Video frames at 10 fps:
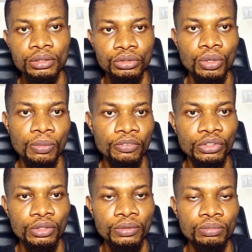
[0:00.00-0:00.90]
some of
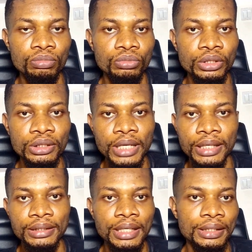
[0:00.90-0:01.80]
the
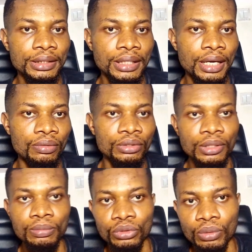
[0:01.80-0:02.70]
designs that I was
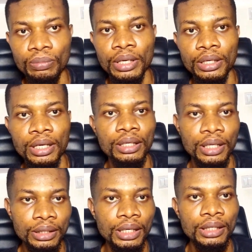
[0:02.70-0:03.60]
able to make.
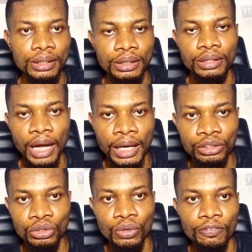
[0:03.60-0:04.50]
It
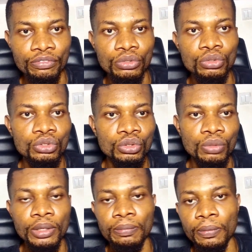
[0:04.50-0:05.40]
had some views,
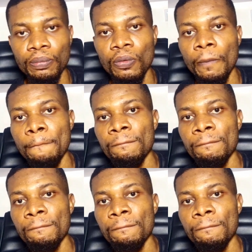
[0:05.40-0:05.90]
so many people